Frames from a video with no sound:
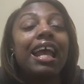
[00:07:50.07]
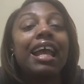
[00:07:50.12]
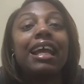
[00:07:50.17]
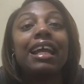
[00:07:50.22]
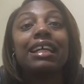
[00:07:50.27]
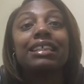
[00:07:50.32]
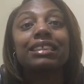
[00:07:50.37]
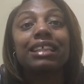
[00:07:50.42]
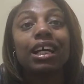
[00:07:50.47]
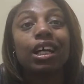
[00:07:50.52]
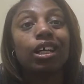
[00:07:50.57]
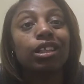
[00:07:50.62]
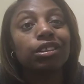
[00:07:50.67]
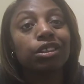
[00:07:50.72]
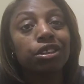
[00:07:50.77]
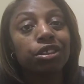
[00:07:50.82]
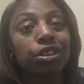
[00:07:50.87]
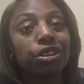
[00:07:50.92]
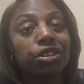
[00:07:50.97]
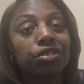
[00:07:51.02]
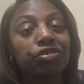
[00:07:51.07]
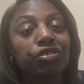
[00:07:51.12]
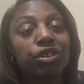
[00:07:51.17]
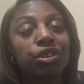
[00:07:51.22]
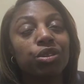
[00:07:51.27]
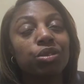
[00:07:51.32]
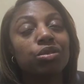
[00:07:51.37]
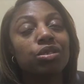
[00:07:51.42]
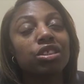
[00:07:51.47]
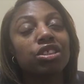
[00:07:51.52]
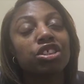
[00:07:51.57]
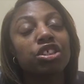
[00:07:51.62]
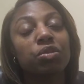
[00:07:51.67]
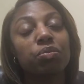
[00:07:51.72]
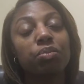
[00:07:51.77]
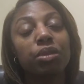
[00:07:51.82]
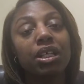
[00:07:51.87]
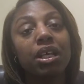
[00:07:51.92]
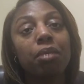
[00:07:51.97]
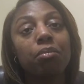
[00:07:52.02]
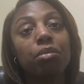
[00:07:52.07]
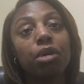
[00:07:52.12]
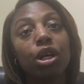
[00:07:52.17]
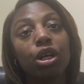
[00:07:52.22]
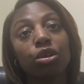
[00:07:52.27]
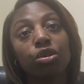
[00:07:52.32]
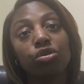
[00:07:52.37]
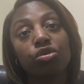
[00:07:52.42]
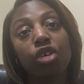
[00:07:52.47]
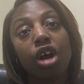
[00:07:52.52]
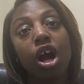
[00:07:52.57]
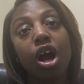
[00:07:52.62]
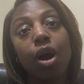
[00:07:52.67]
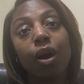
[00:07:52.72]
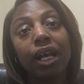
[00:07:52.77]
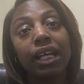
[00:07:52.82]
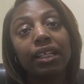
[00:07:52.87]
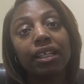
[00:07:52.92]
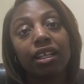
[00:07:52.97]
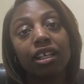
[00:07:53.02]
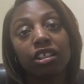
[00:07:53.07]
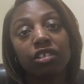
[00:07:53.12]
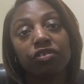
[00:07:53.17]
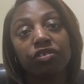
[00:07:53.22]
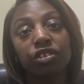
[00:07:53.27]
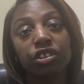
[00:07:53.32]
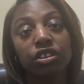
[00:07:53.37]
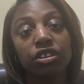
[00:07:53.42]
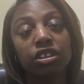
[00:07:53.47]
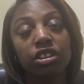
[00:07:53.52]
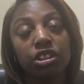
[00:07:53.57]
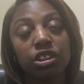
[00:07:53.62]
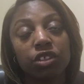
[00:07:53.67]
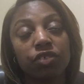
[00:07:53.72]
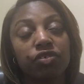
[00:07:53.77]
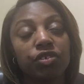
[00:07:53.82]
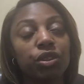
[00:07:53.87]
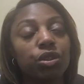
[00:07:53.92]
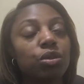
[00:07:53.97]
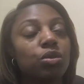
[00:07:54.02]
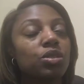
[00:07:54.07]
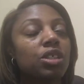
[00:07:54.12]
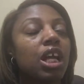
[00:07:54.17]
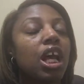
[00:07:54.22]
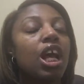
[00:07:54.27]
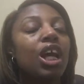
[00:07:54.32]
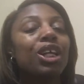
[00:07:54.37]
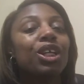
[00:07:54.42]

and uncooked foods should be among raw and uncooked foods.